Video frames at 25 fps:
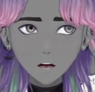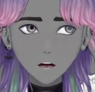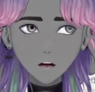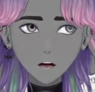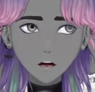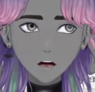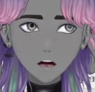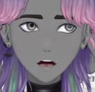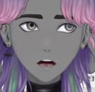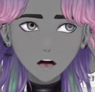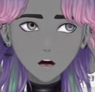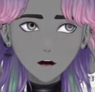
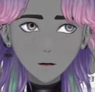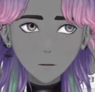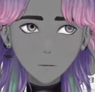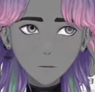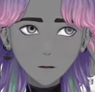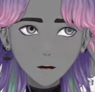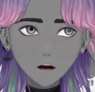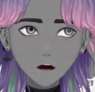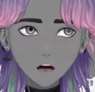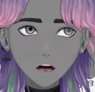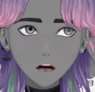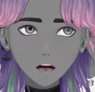Maybe
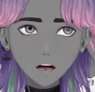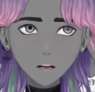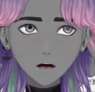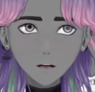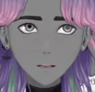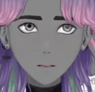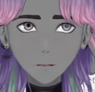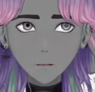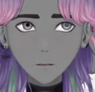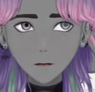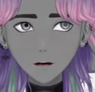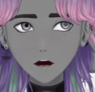this one
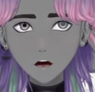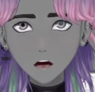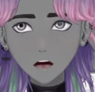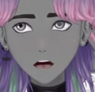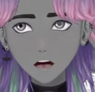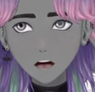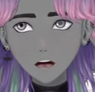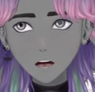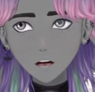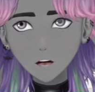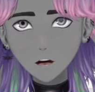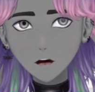we should
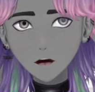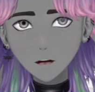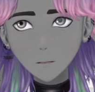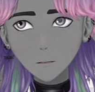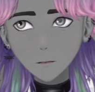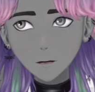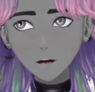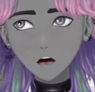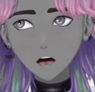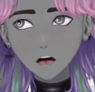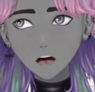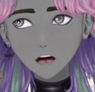make it,
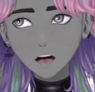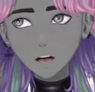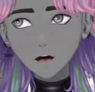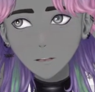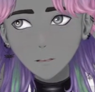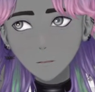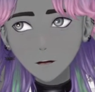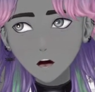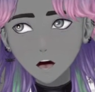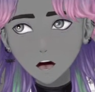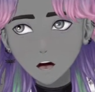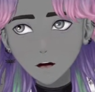
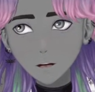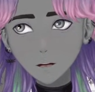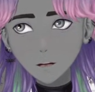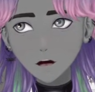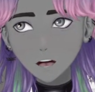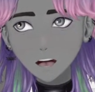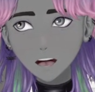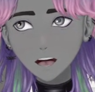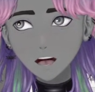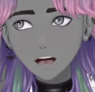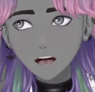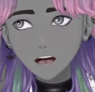maybe make it a
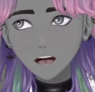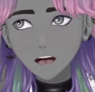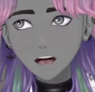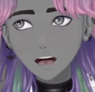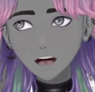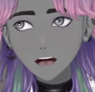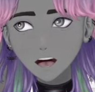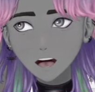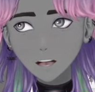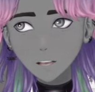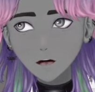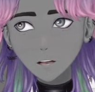little bit
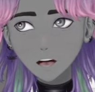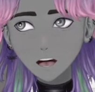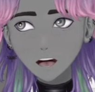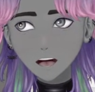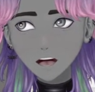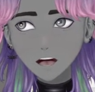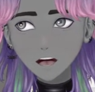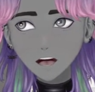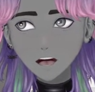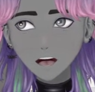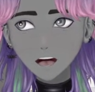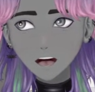more
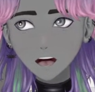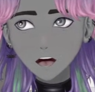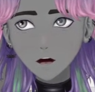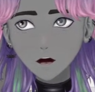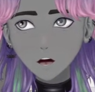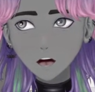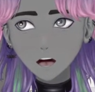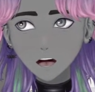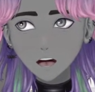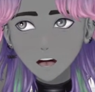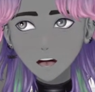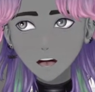sharp. Is
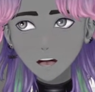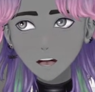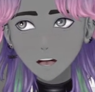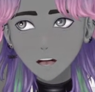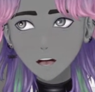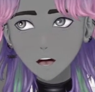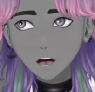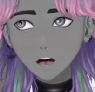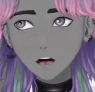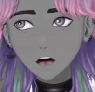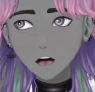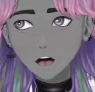
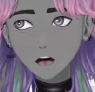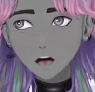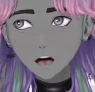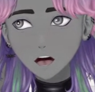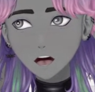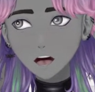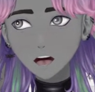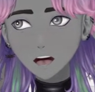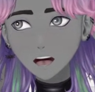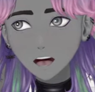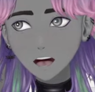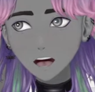
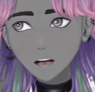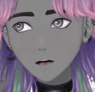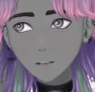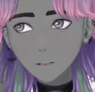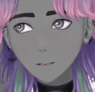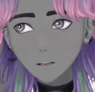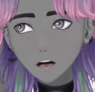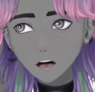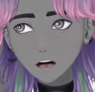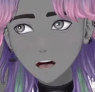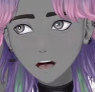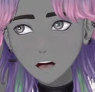it
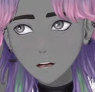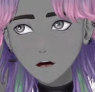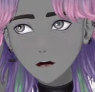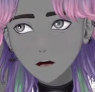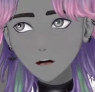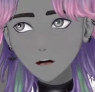possible?